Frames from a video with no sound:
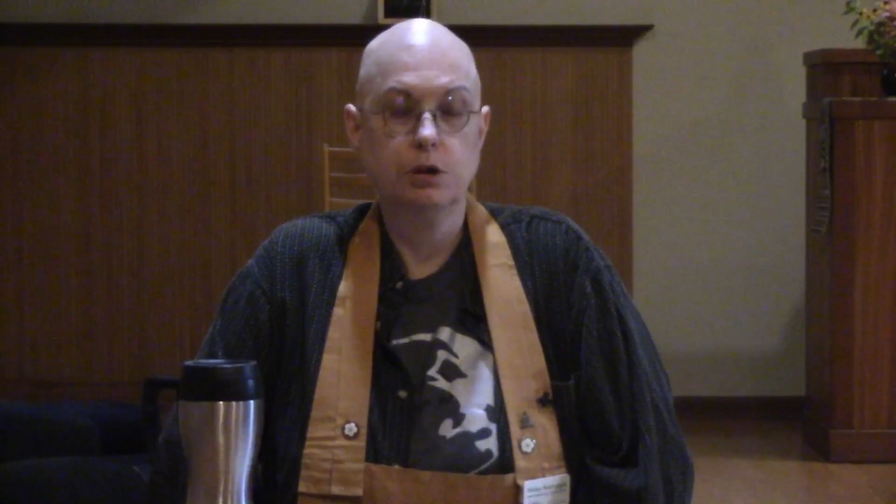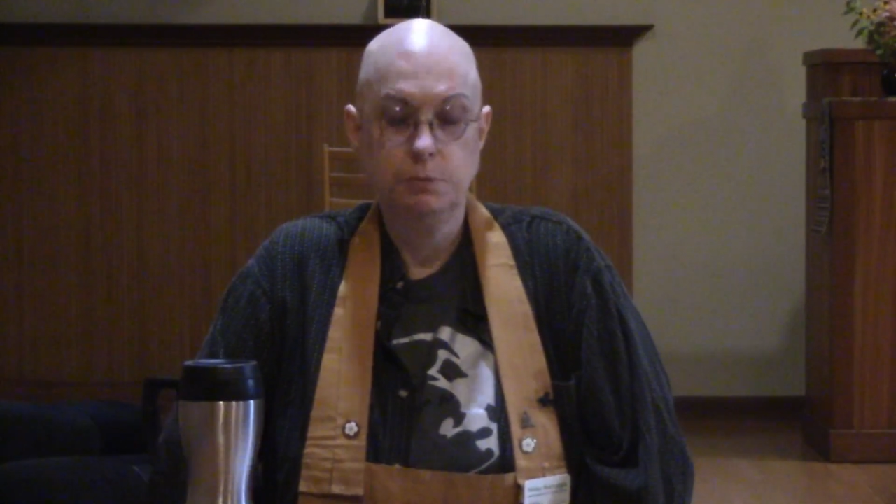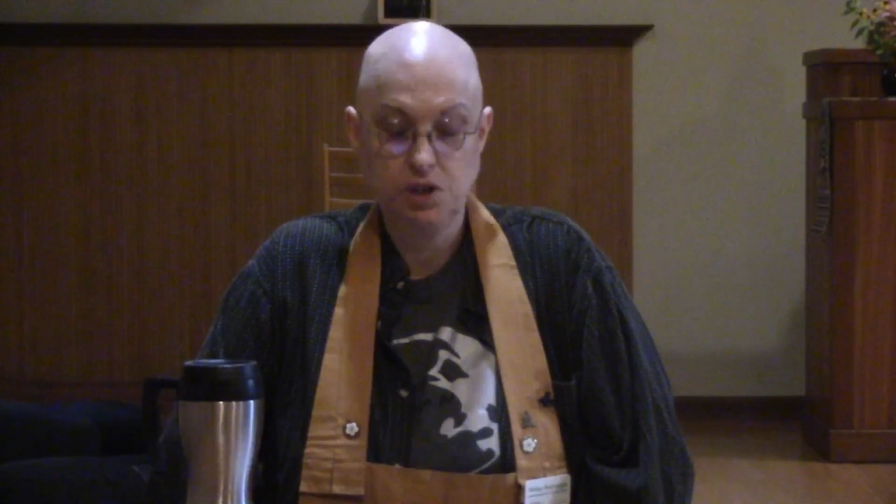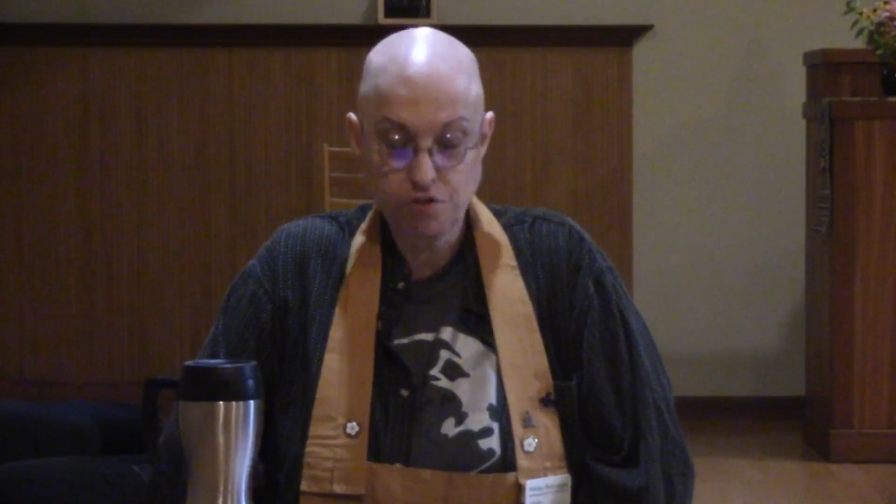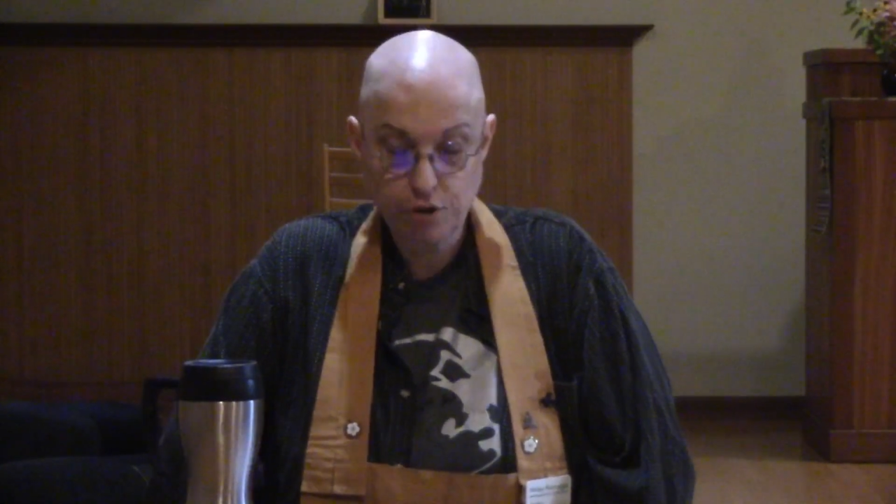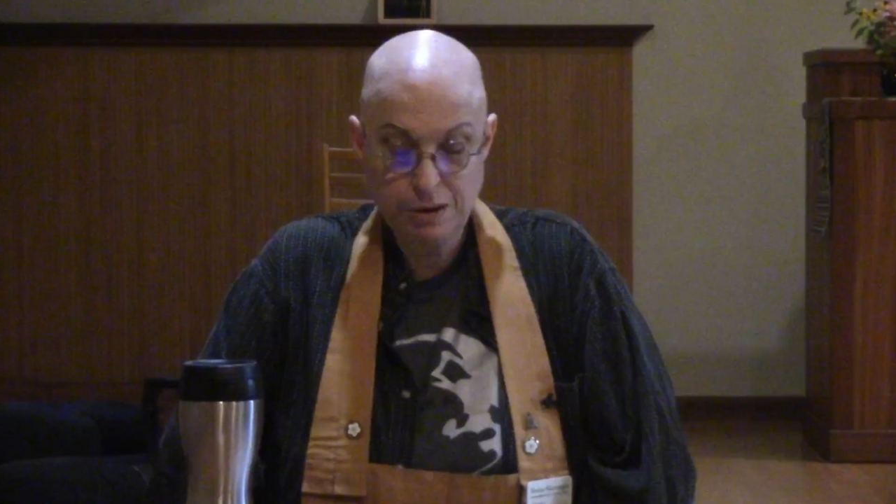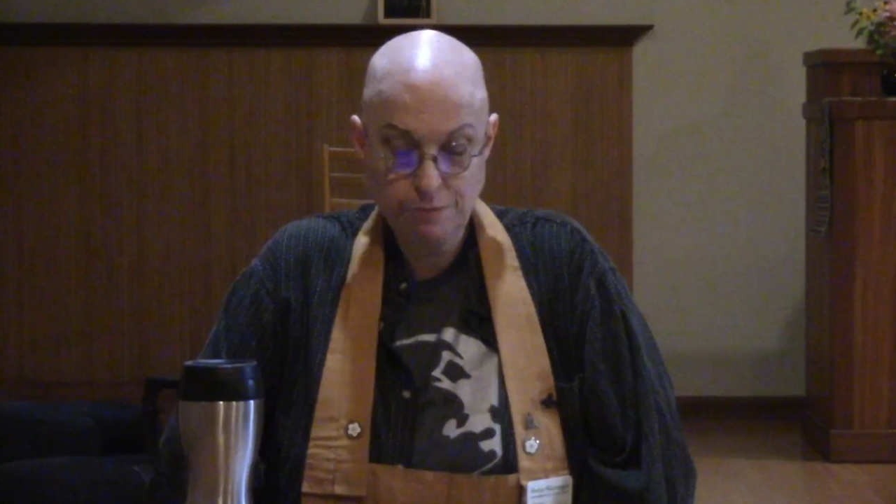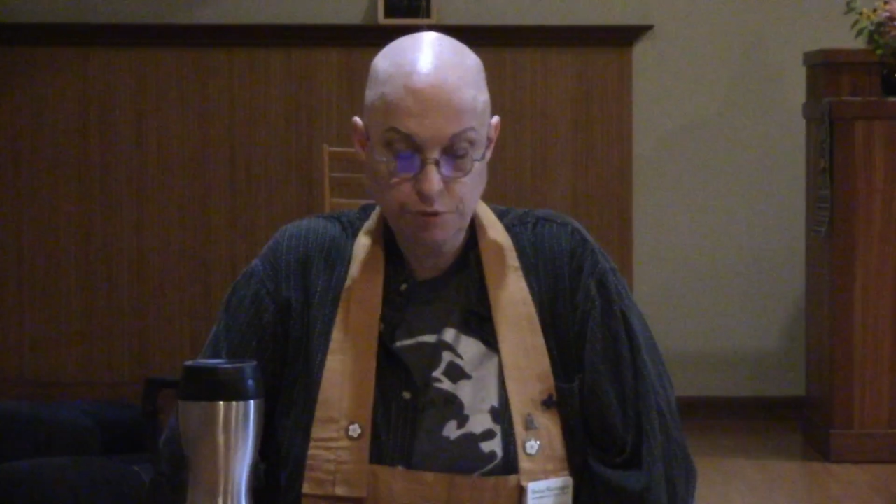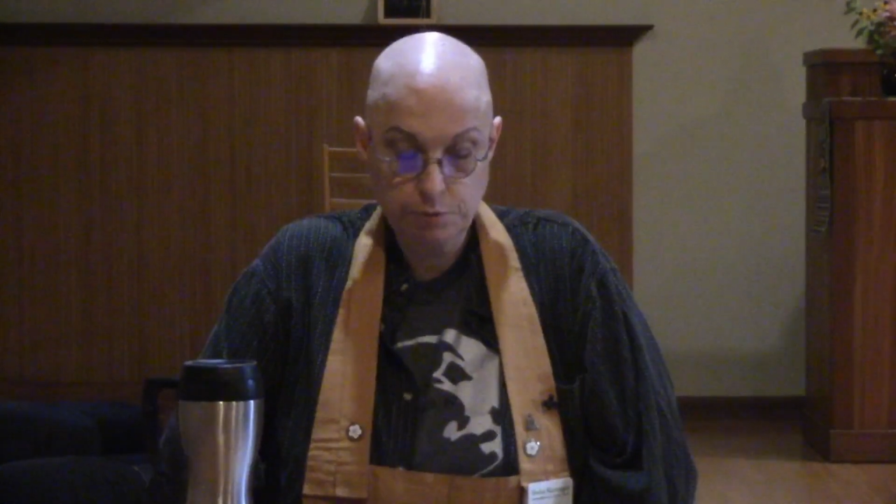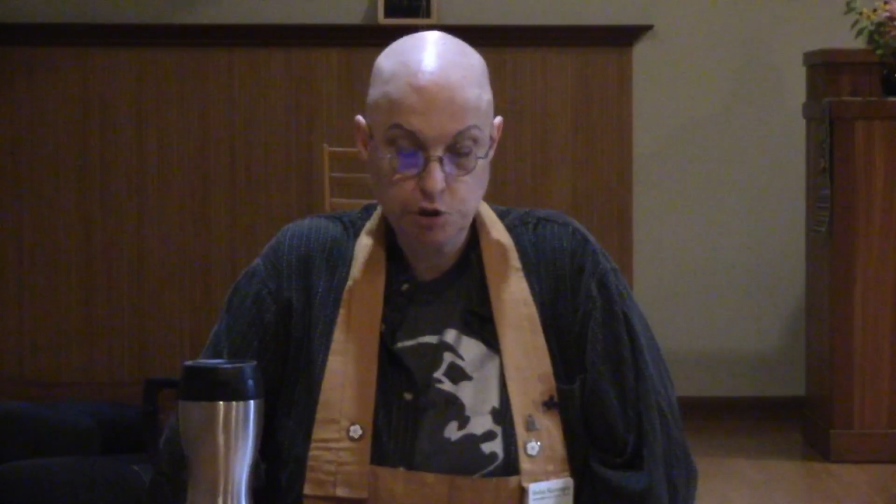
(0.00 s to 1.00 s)
It means freedom
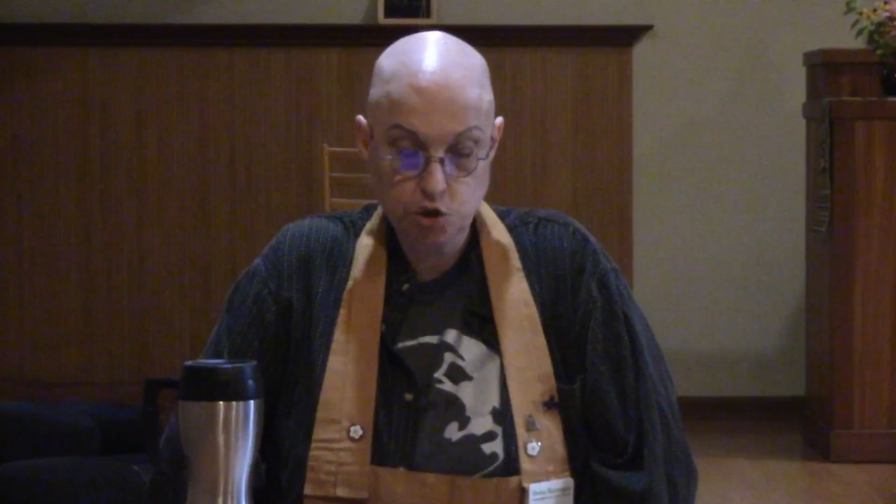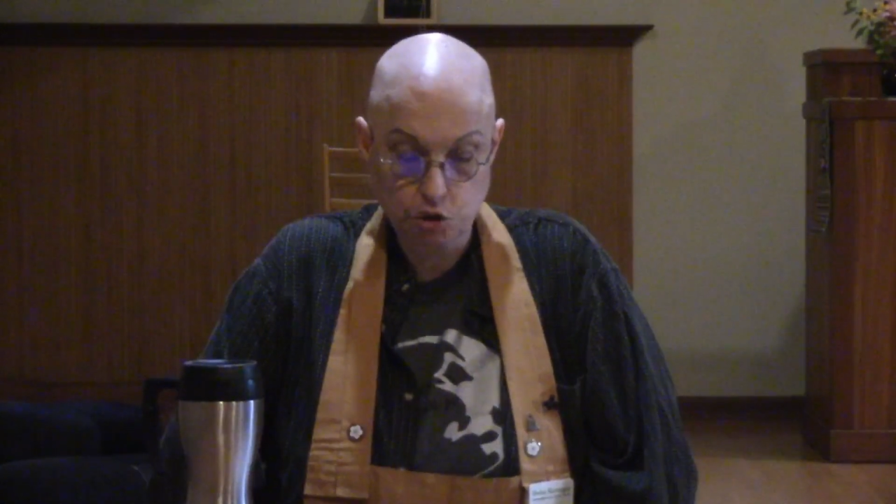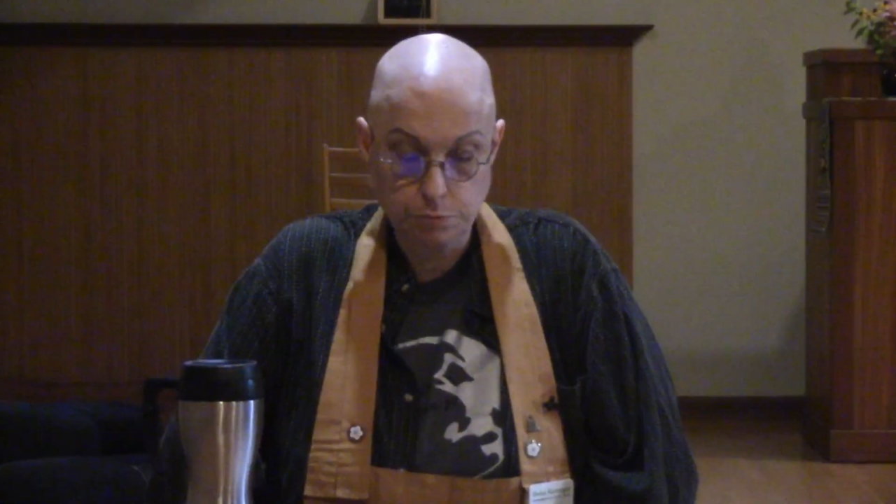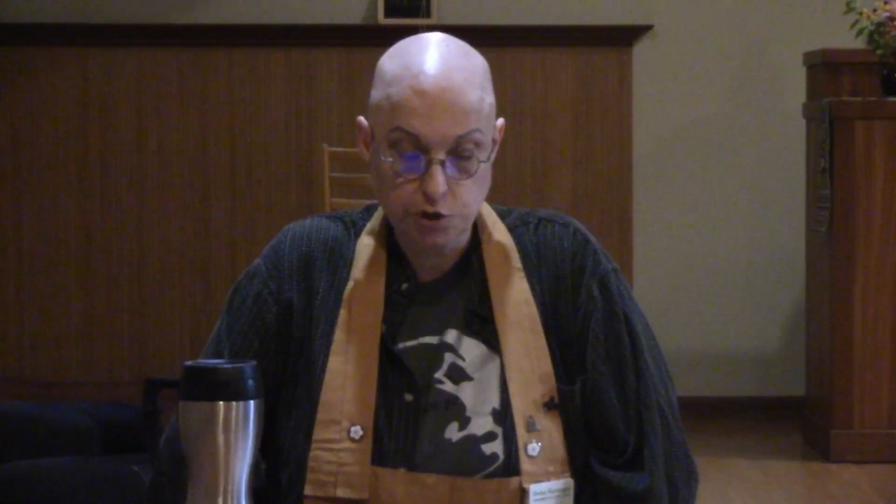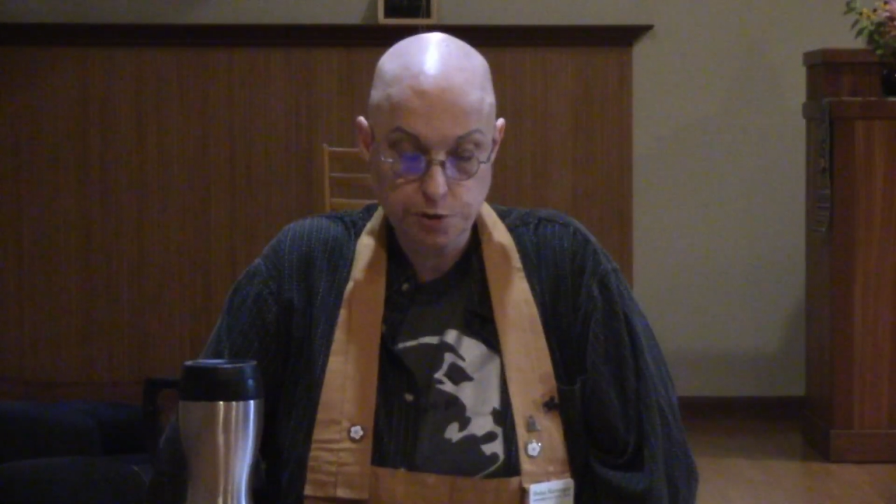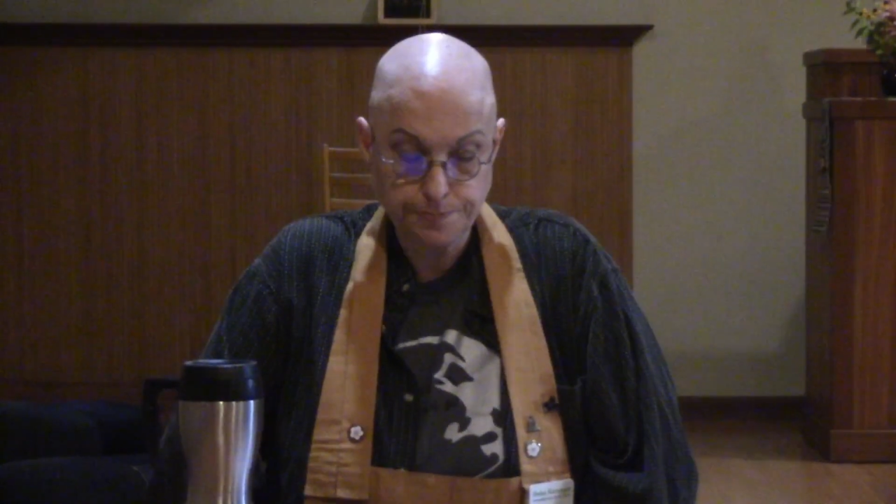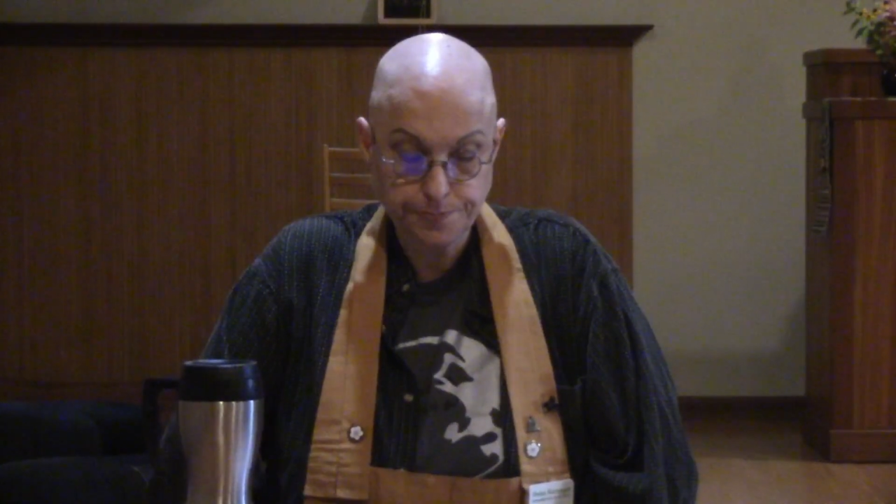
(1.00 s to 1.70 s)
from disturbance.